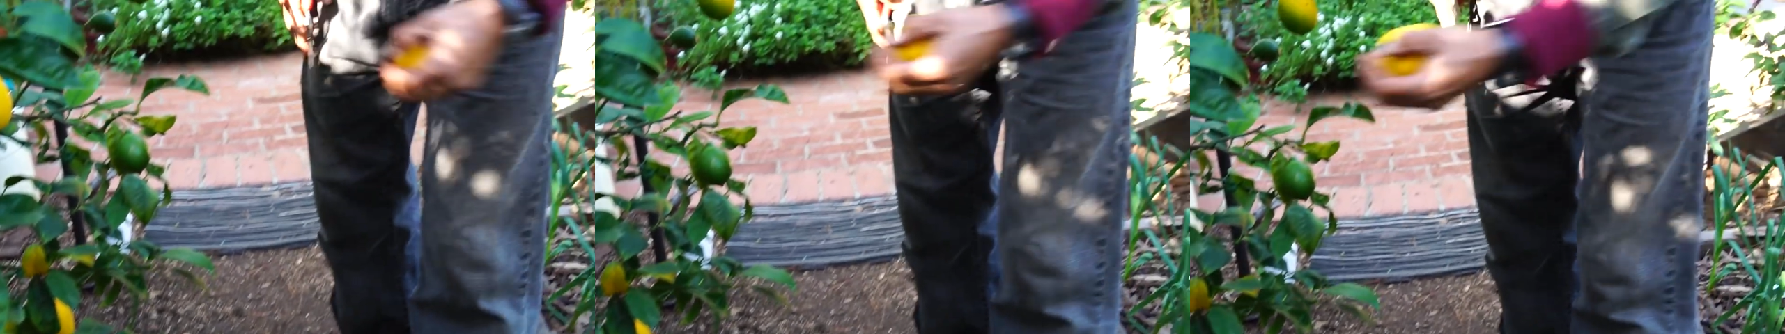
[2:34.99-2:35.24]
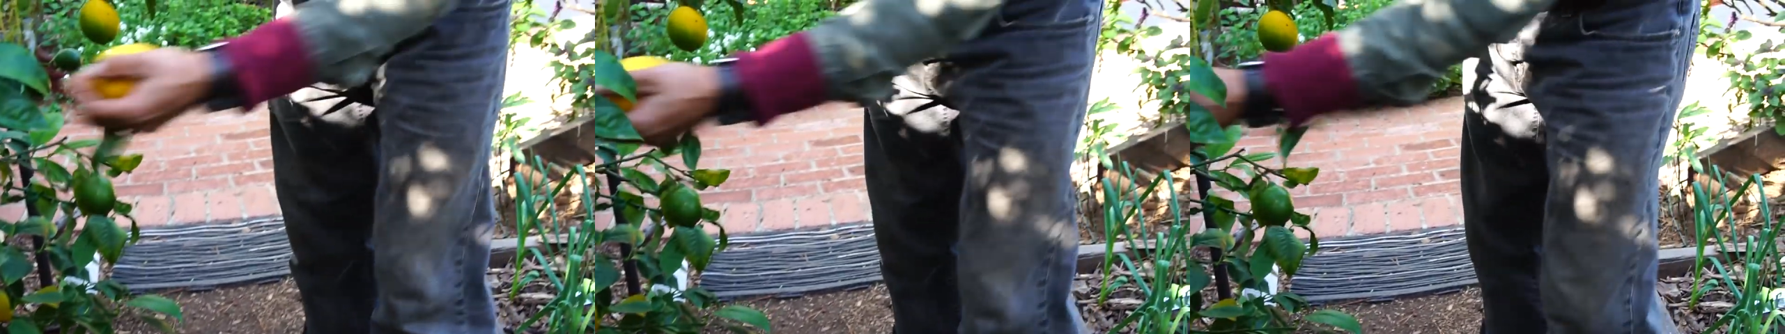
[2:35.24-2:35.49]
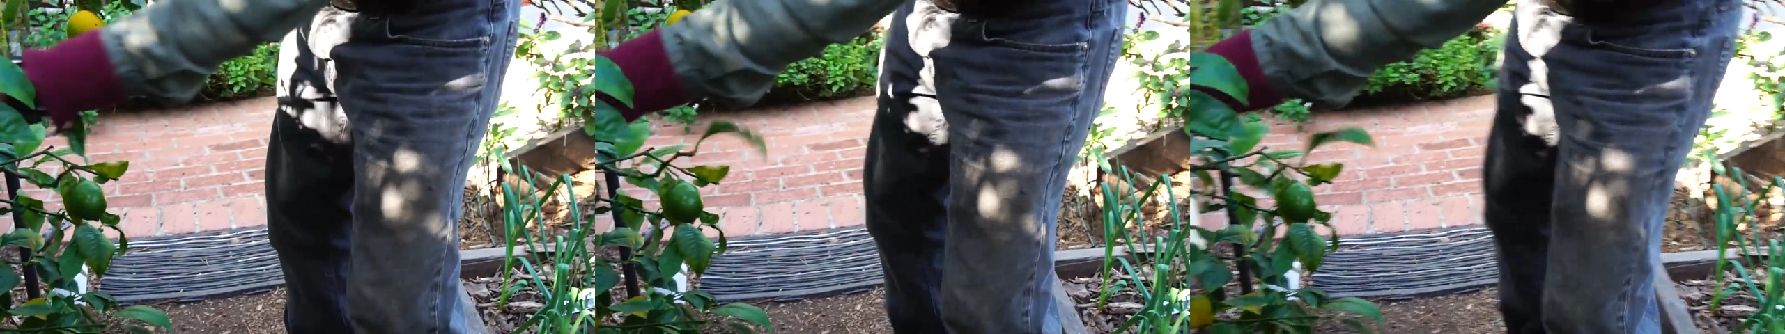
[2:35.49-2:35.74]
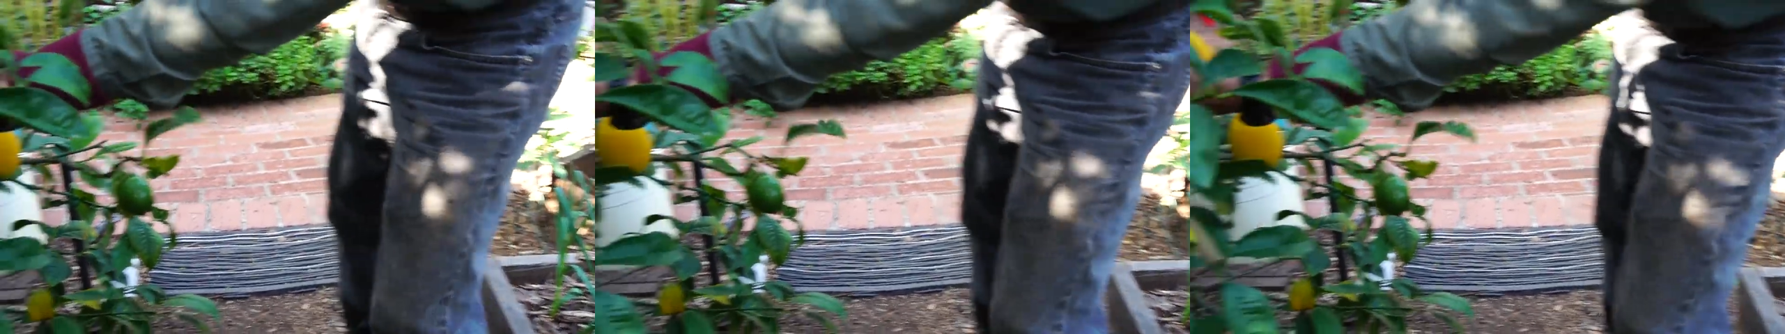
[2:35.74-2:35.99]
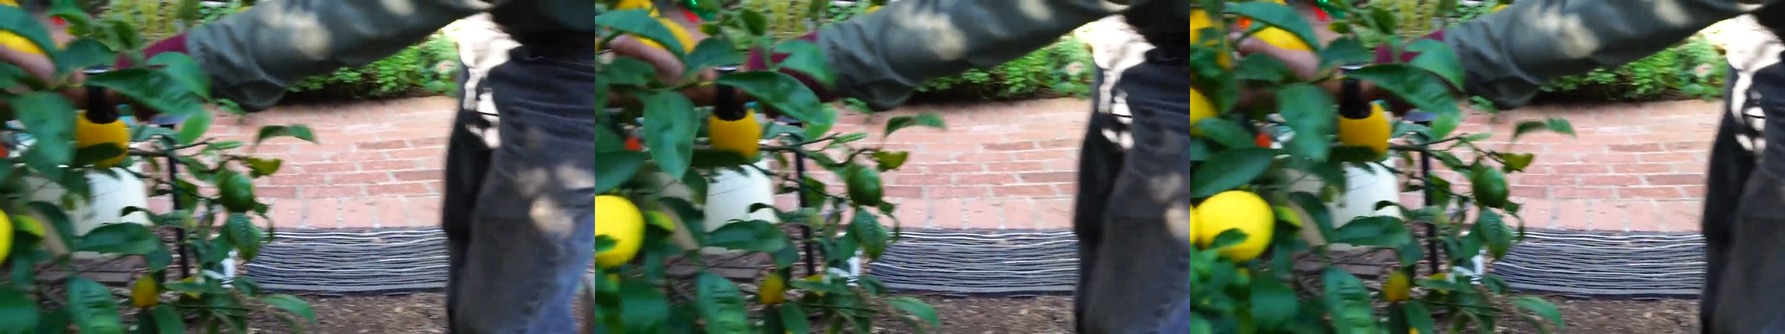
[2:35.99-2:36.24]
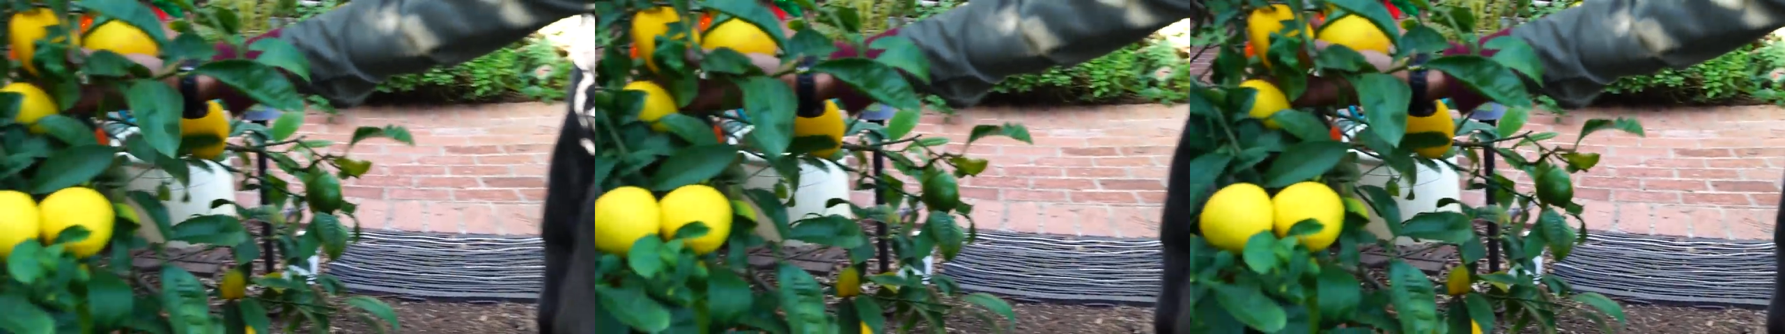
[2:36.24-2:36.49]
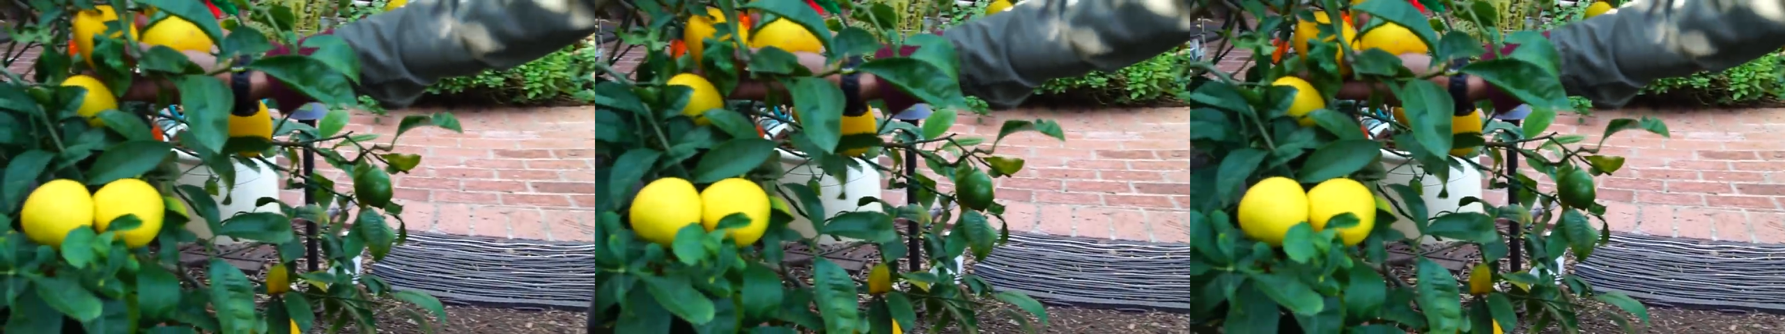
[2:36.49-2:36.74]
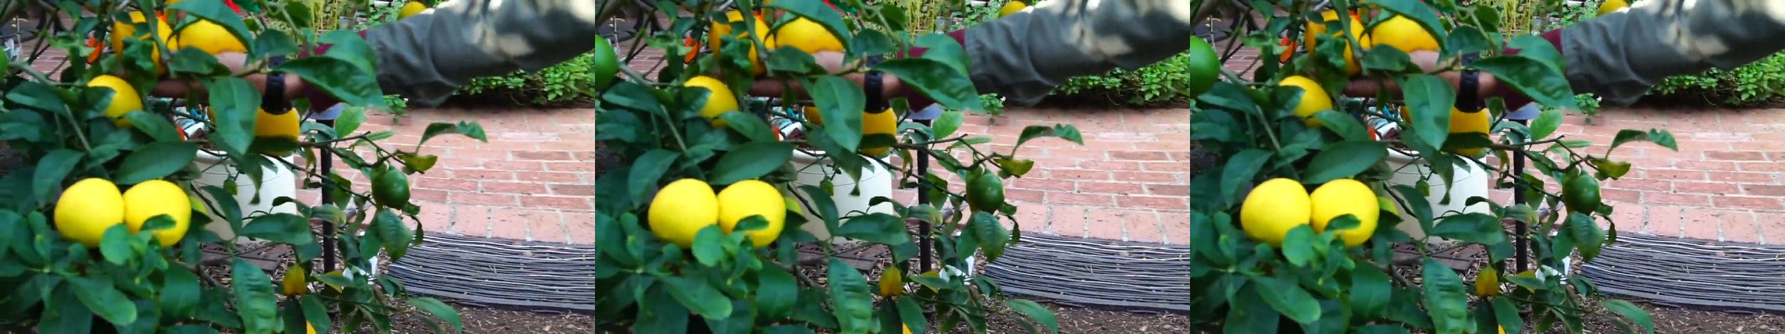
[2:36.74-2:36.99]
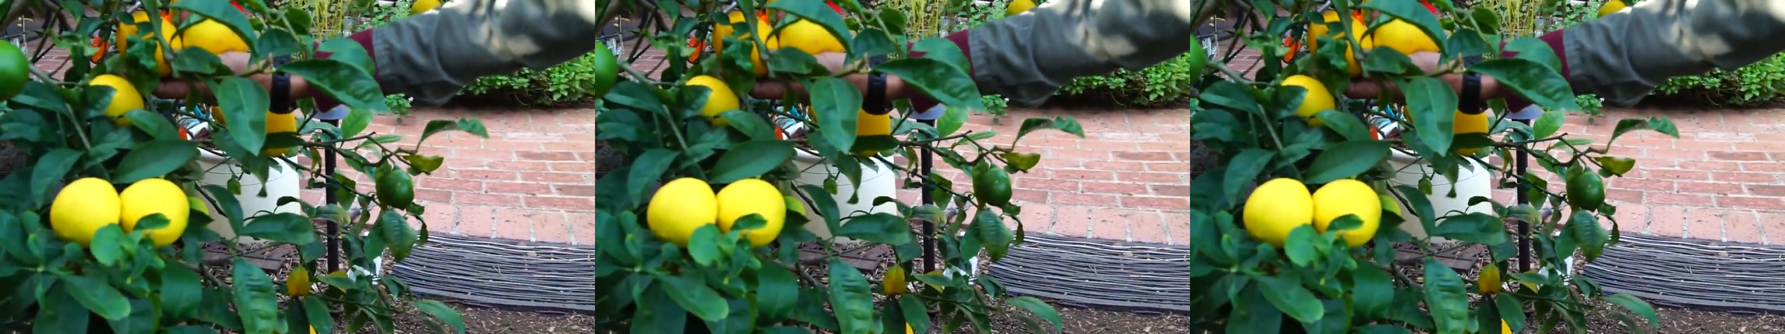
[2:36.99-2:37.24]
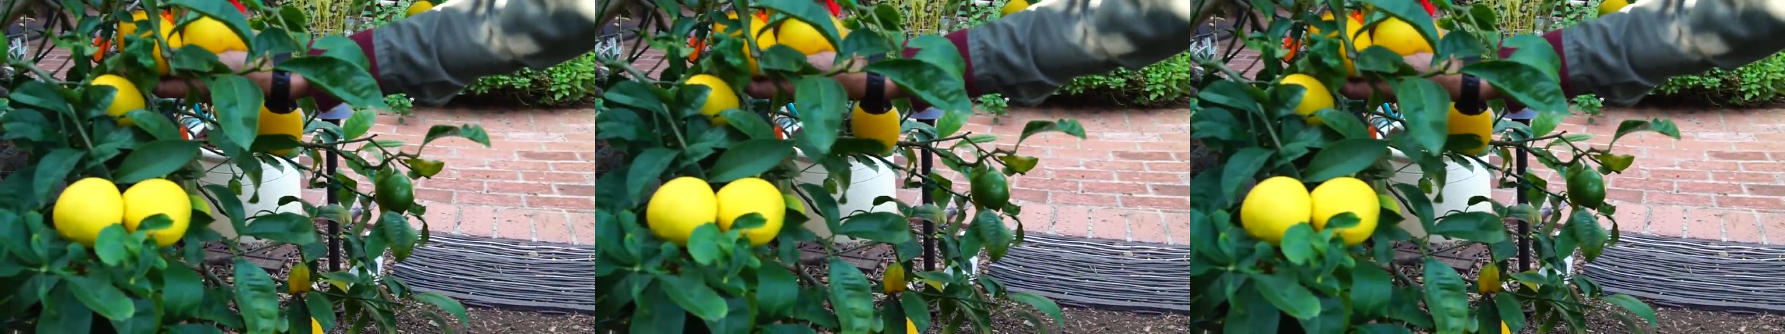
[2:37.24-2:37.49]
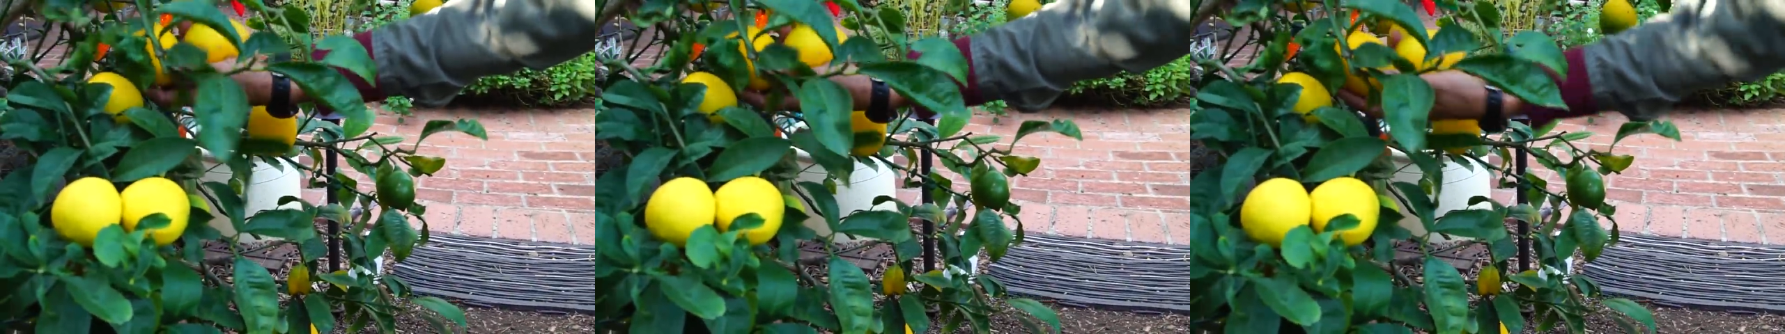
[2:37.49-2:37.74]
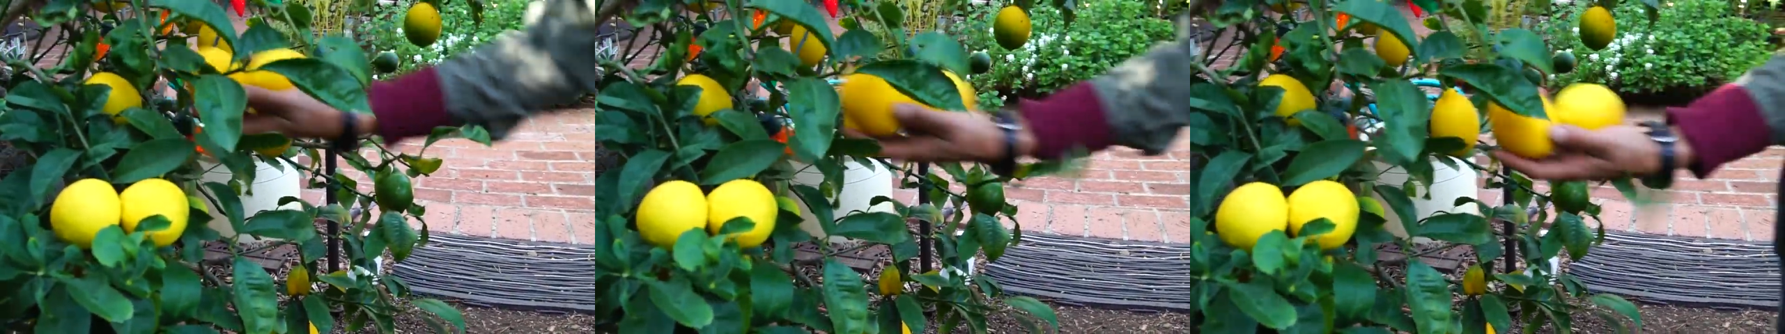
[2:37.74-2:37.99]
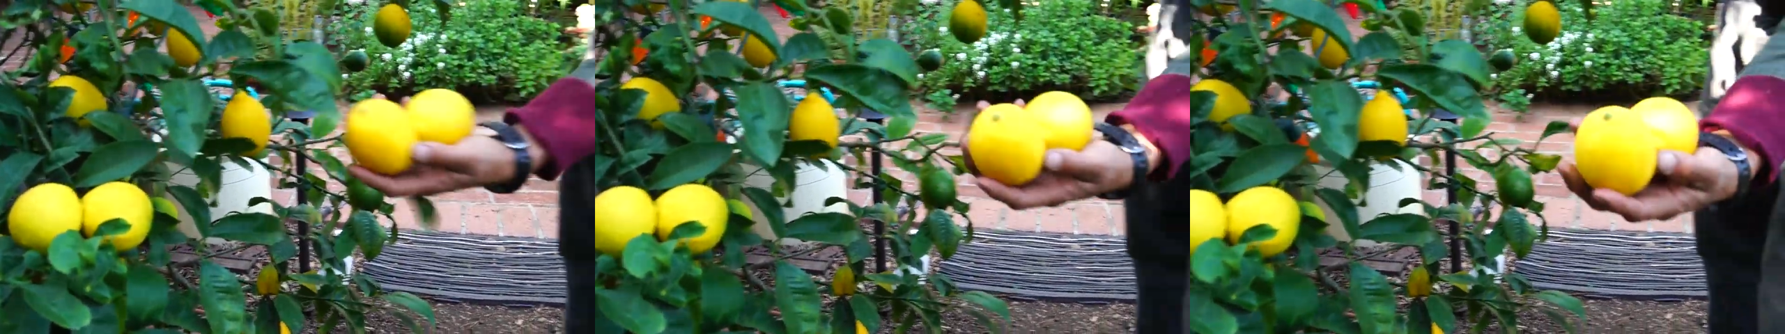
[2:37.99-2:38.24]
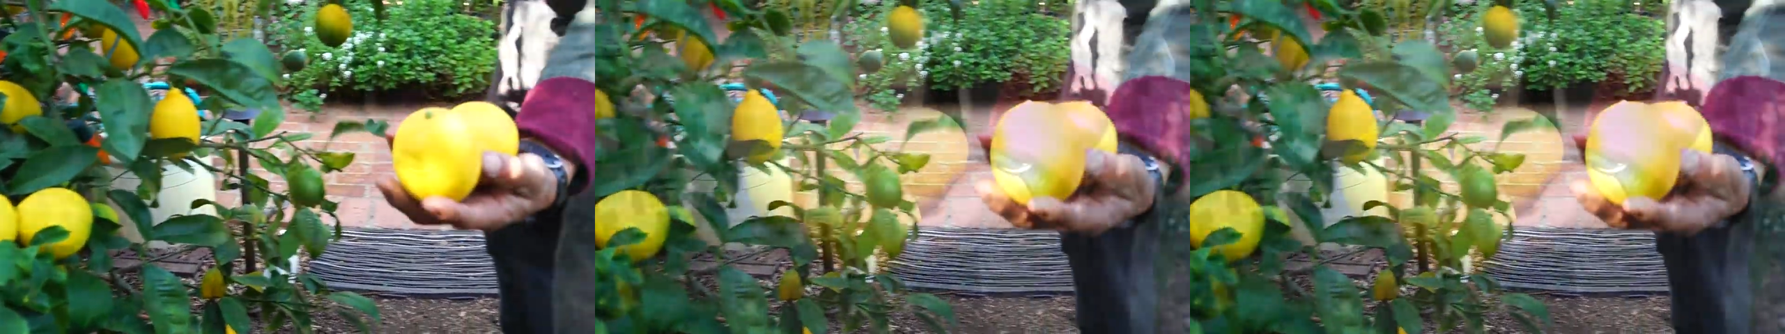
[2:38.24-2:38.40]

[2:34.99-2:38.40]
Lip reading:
[unreadable: no face in view]